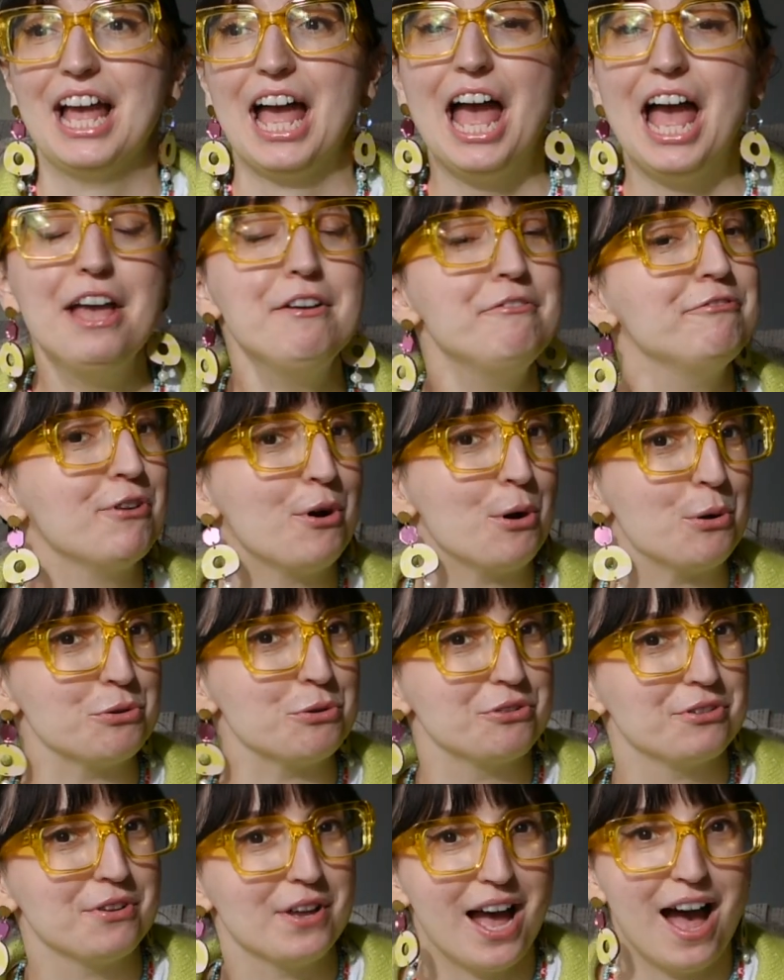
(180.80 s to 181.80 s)

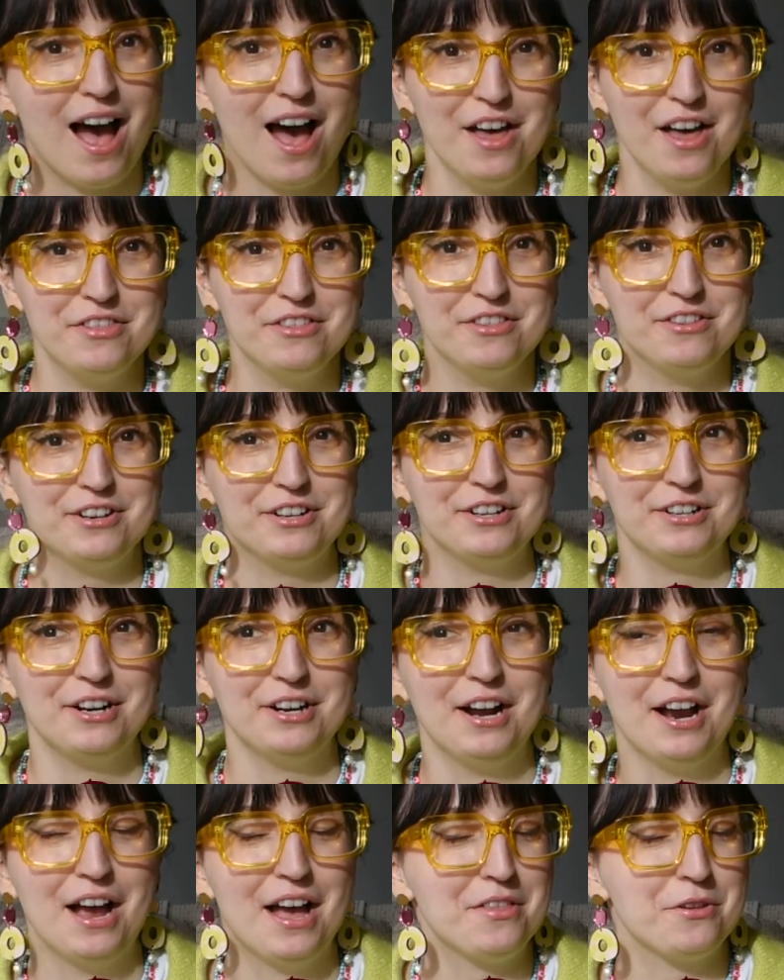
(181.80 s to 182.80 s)
FOs,
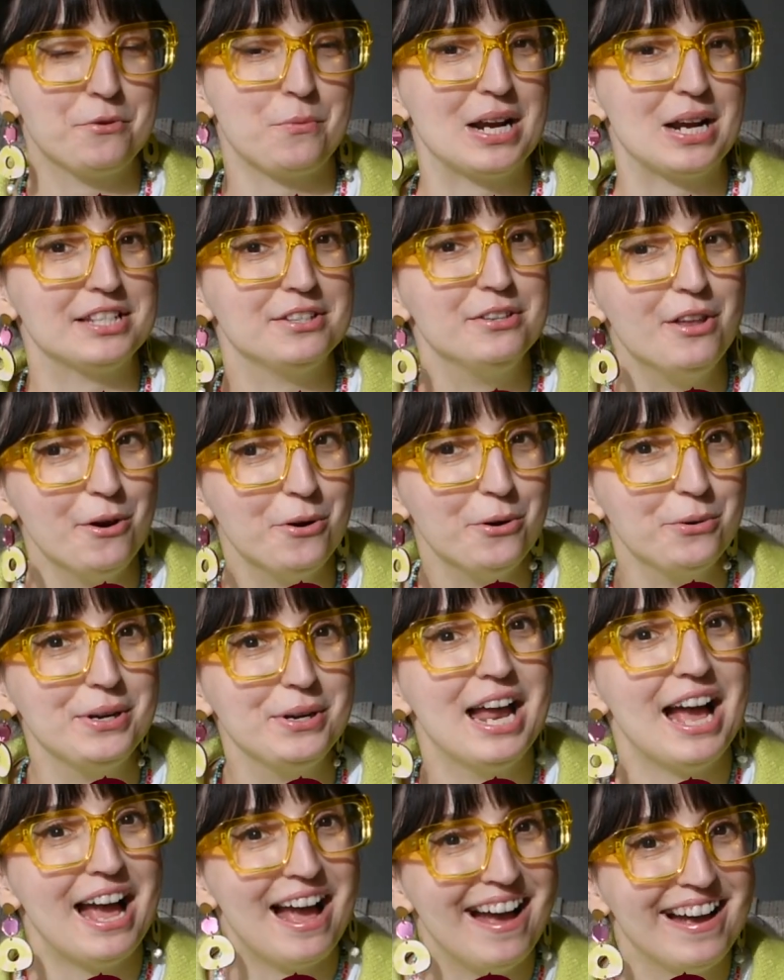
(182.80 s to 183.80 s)
otherwise
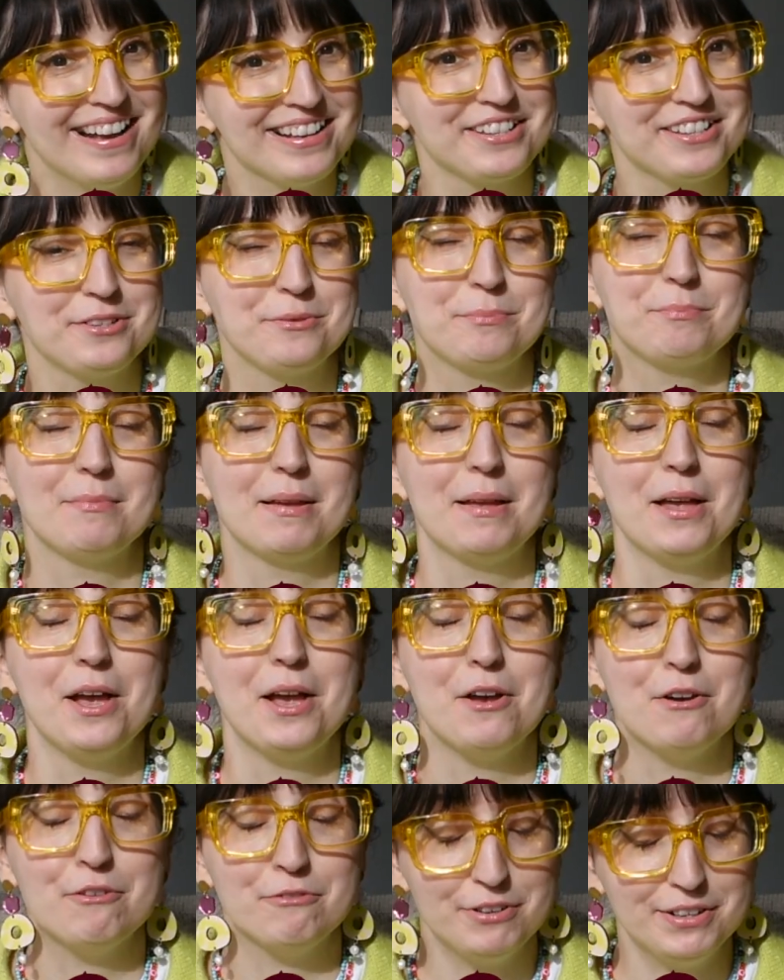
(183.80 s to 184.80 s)
known as
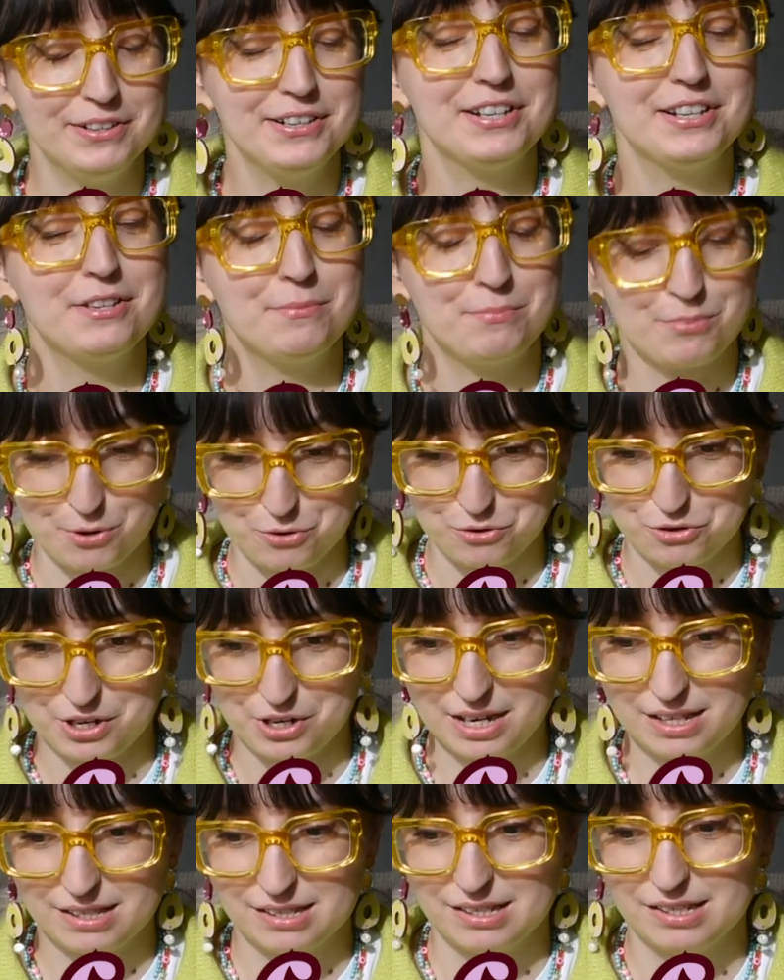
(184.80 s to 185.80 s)
finished
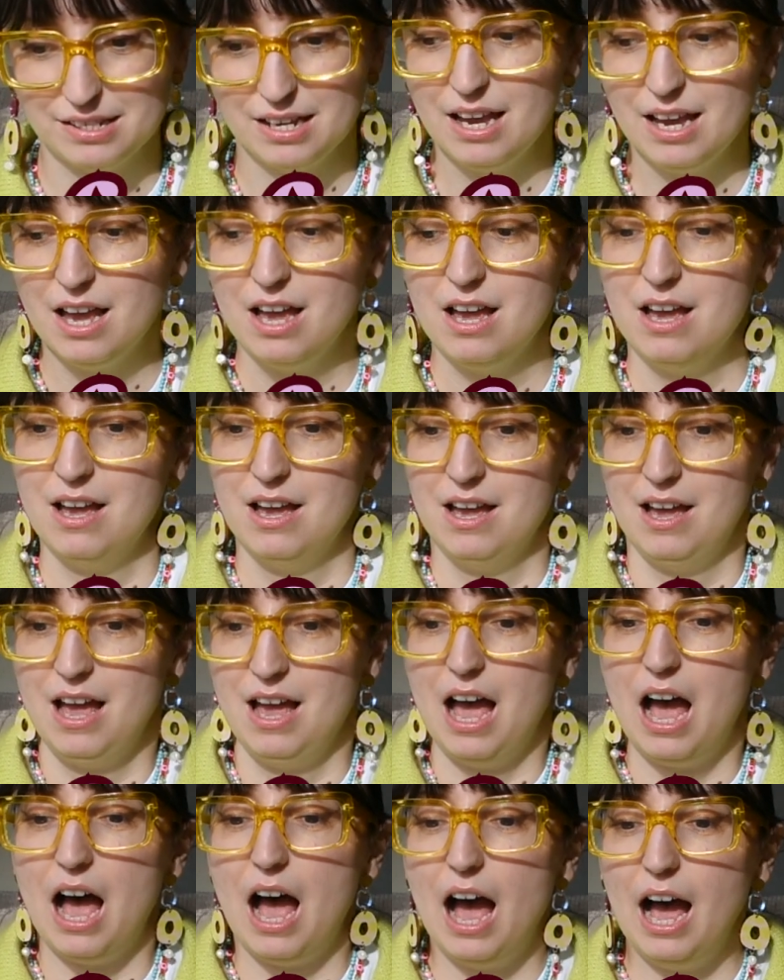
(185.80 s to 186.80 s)
projects.
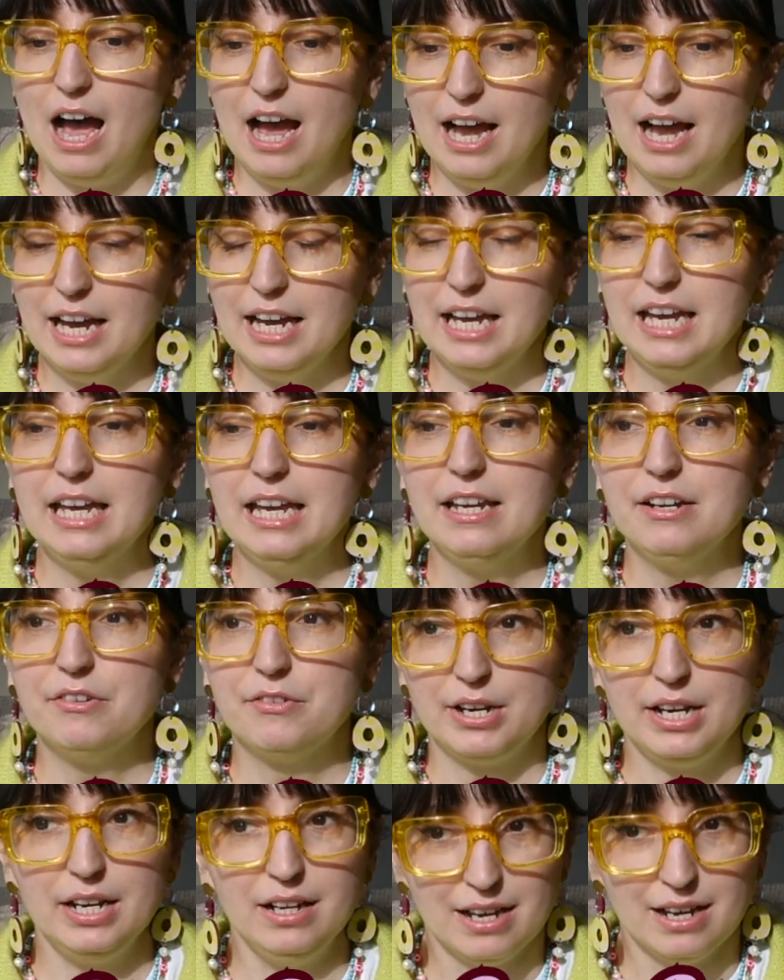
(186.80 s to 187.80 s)
I
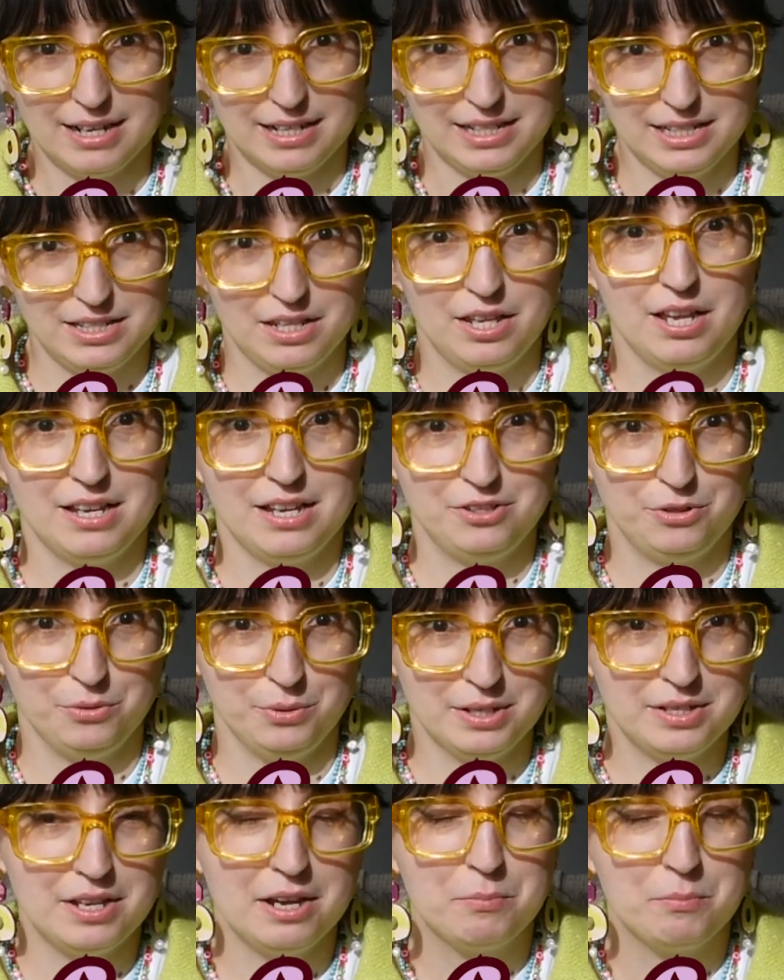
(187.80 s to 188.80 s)
realized as
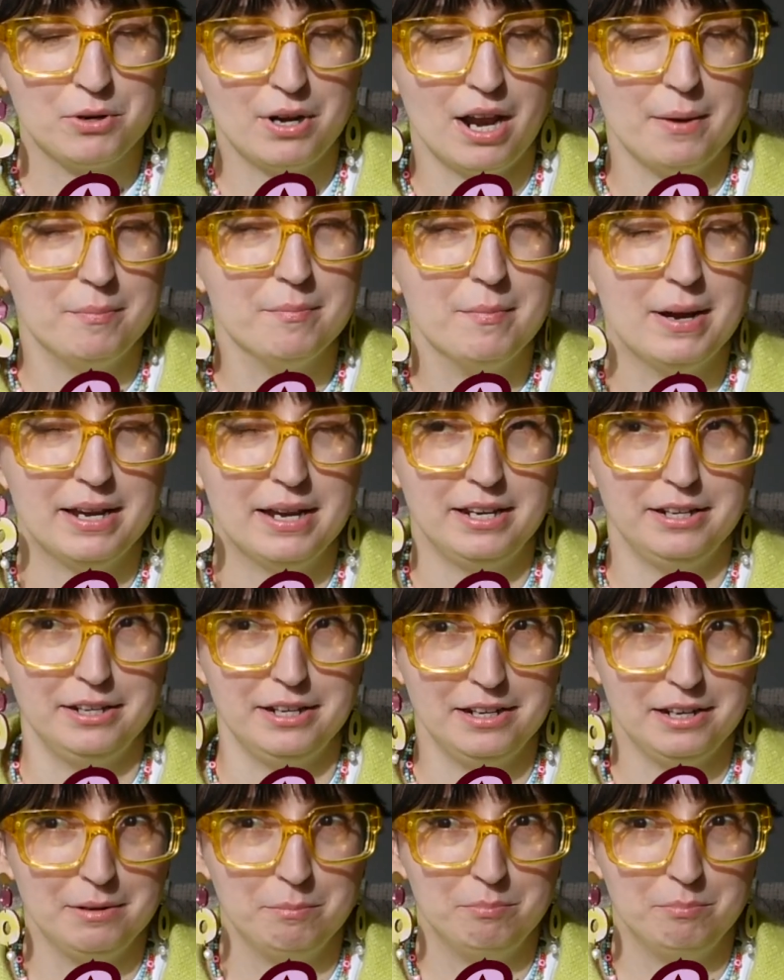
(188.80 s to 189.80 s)
soon as I put up my
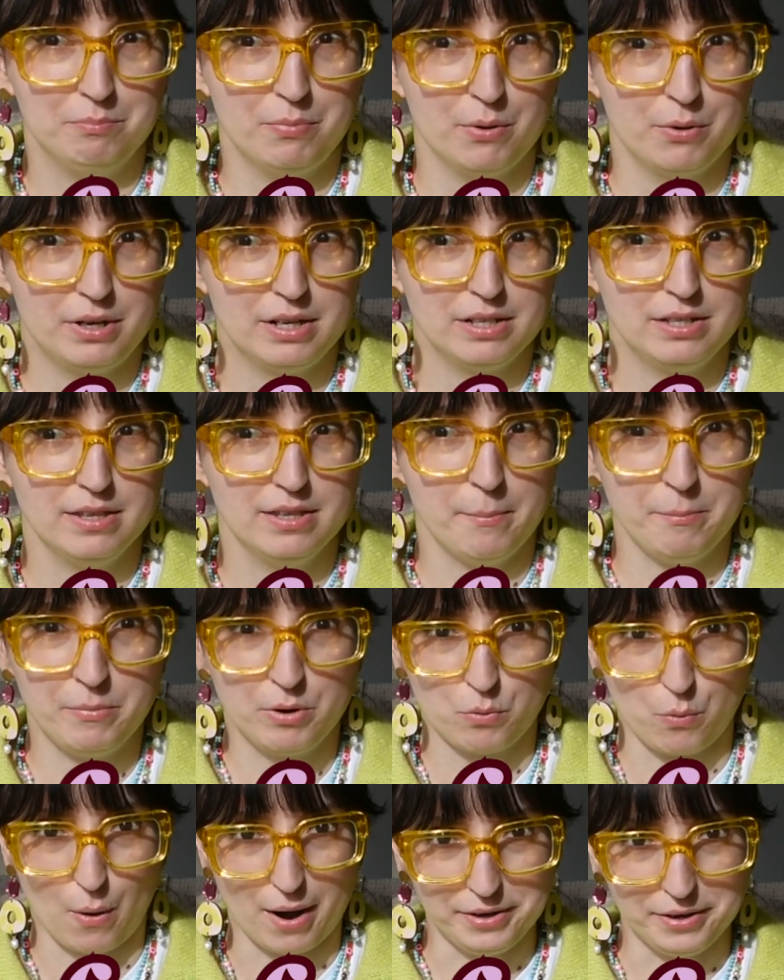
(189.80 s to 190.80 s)
knitting podcast
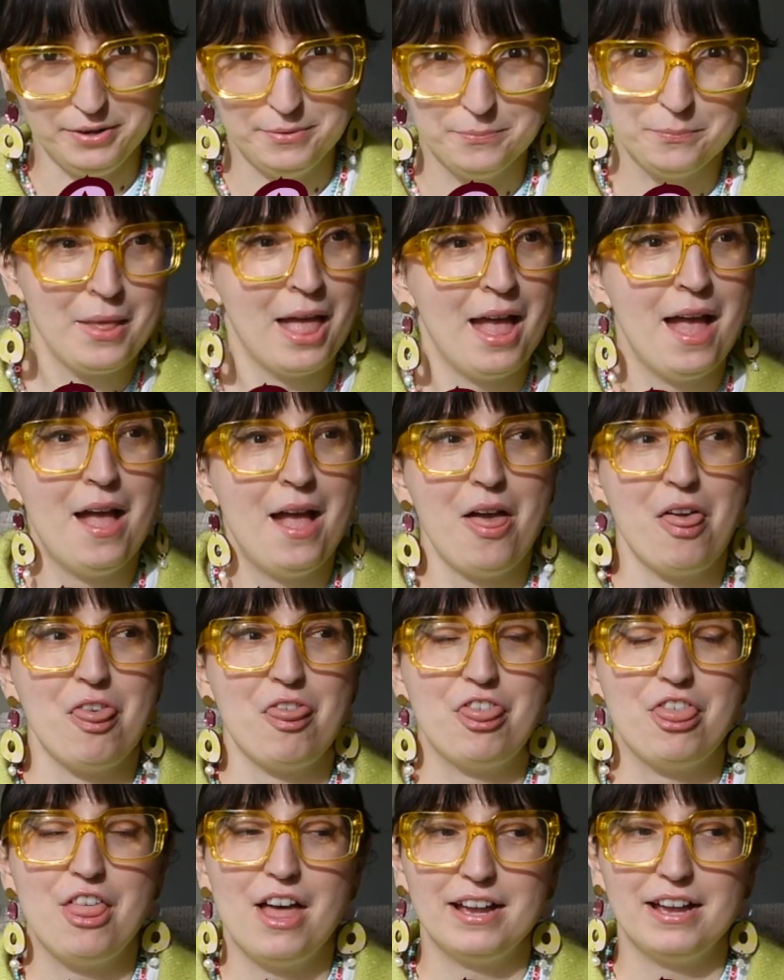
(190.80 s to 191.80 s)
number 1
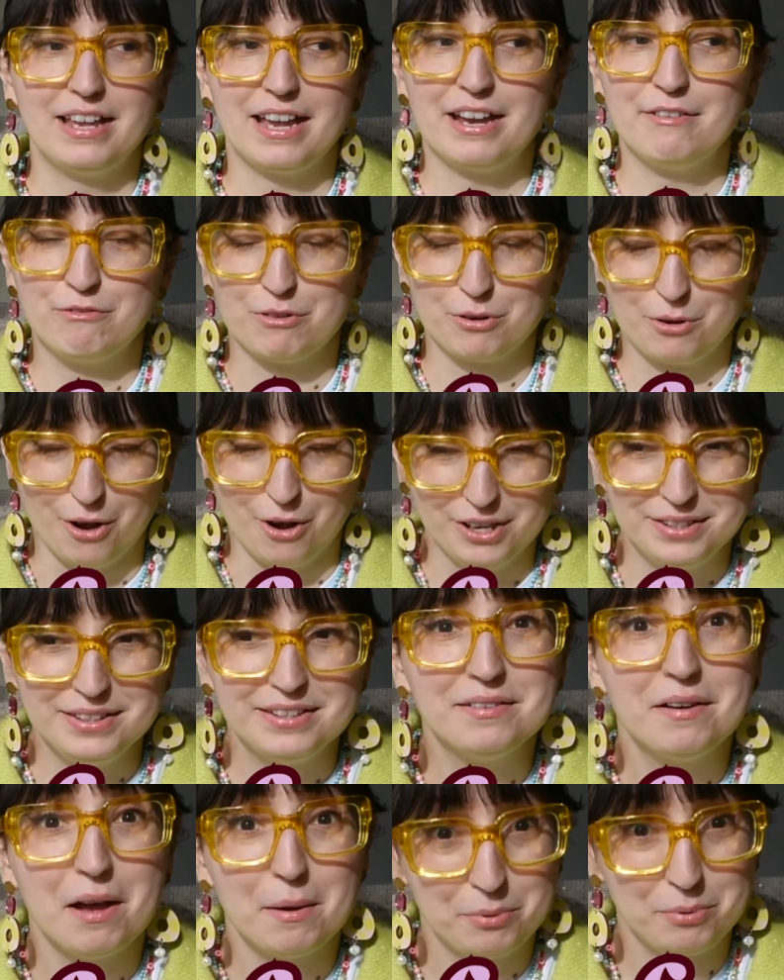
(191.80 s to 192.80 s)
that I
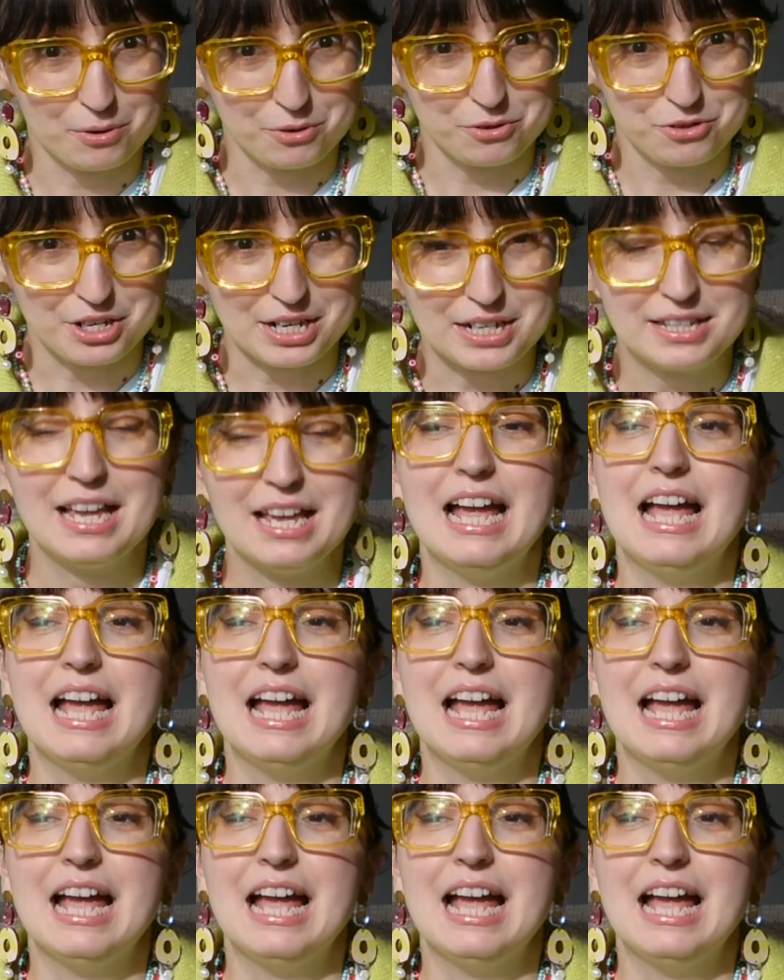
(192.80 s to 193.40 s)
forgot a project.